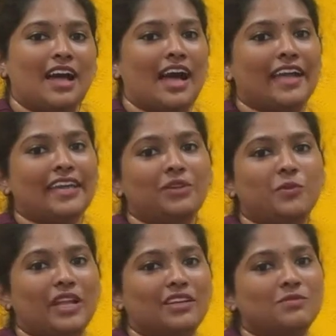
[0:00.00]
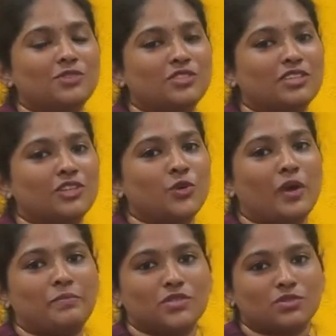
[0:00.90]
Hi and welcome to the new
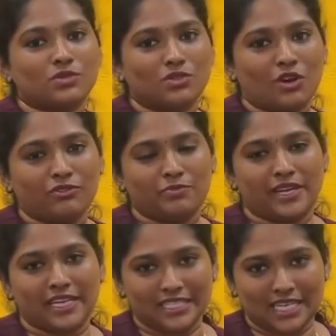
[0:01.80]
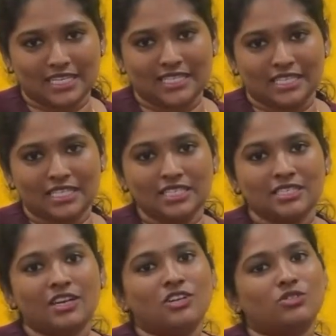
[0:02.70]
episode of Brain Attack series.
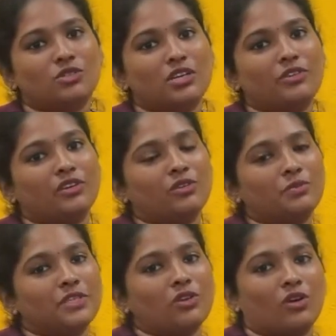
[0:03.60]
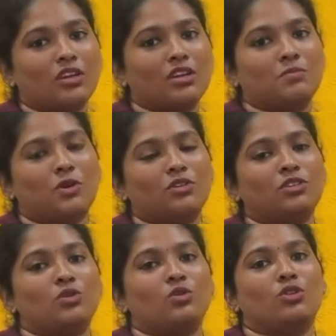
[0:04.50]
Today we are going to be talking about
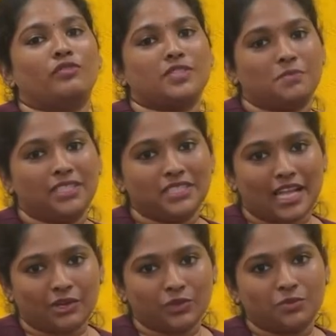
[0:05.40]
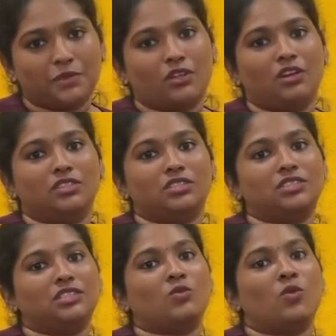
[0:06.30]
the role of a speech language
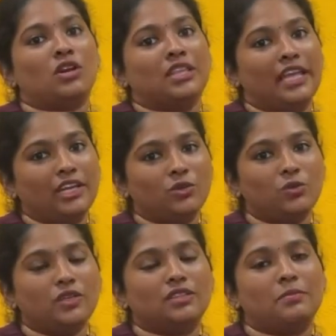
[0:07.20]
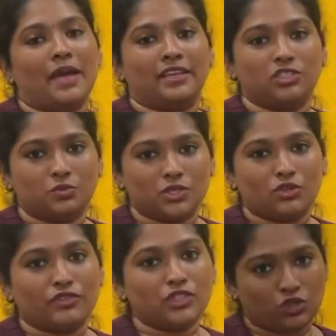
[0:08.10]
pathologist and what they do in the management
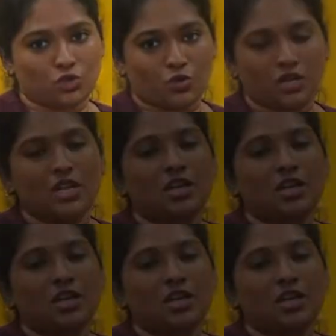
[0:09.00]
of a stroke.